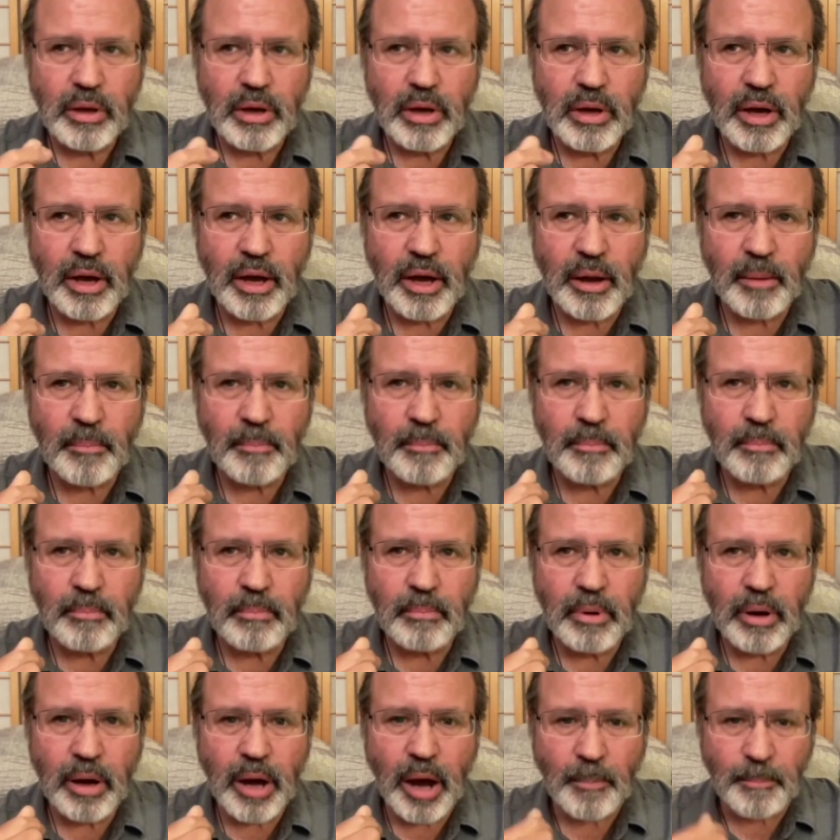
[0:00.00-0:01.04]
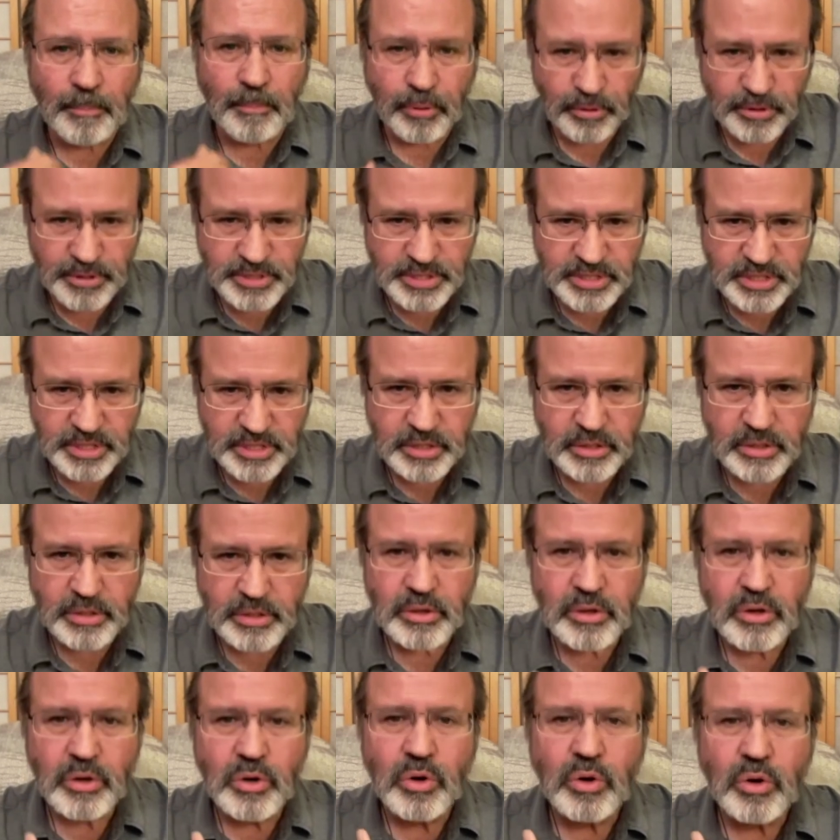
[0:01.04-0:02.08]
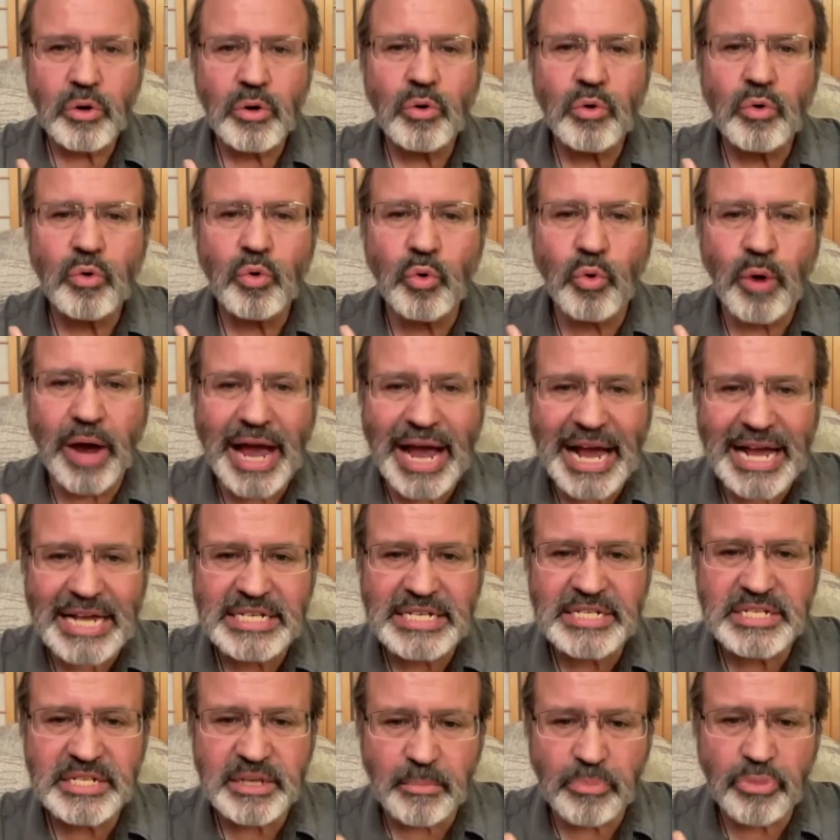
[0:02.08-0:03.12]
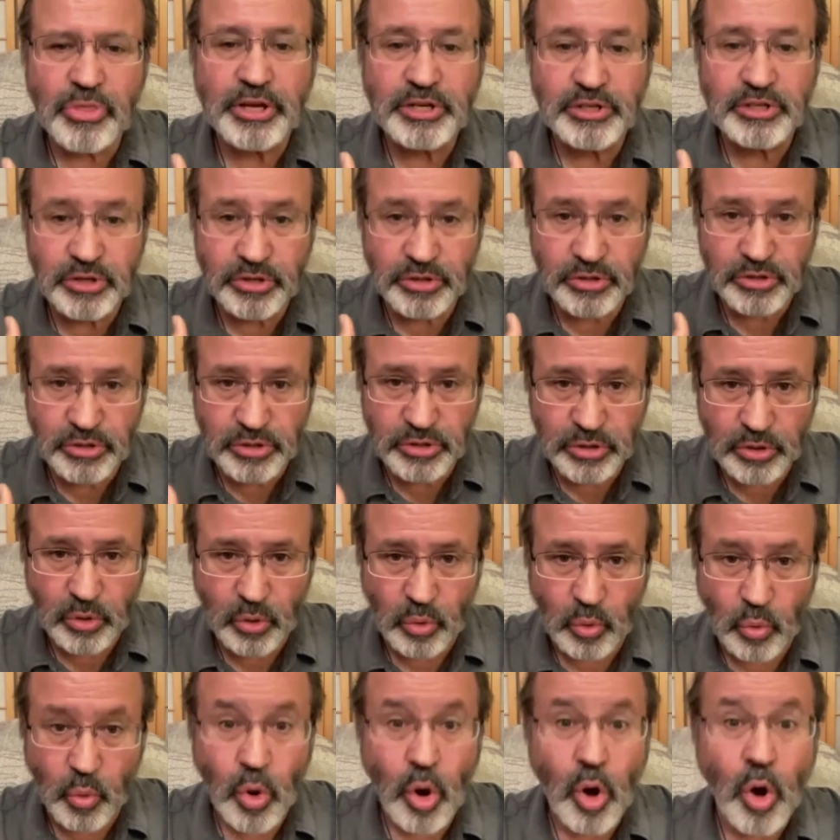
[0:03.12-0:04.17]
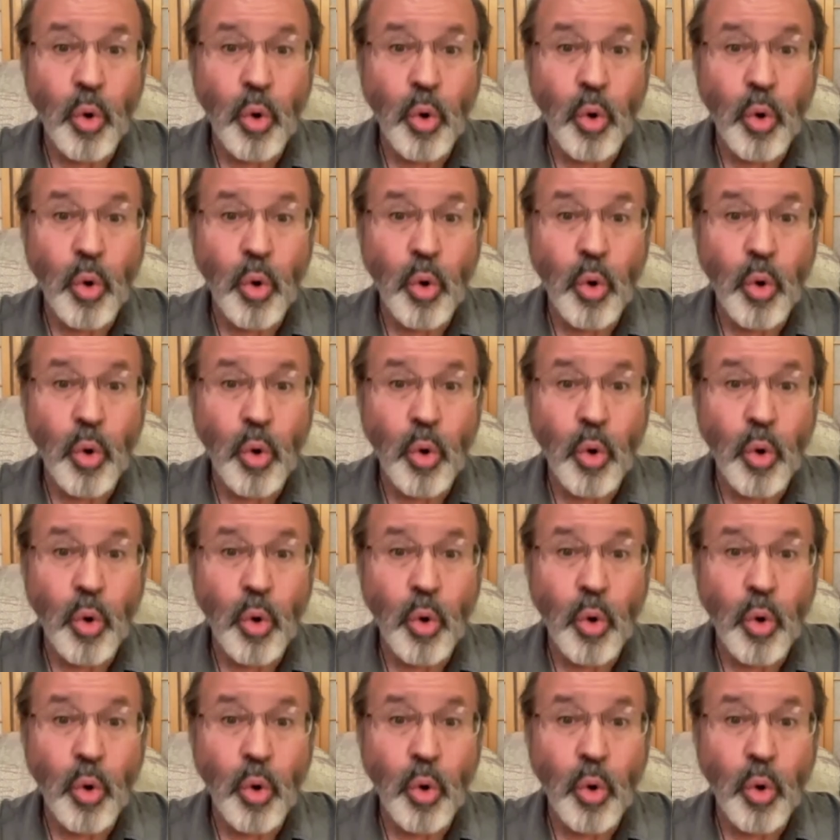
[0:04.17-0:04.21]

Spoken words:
a person who has something to do,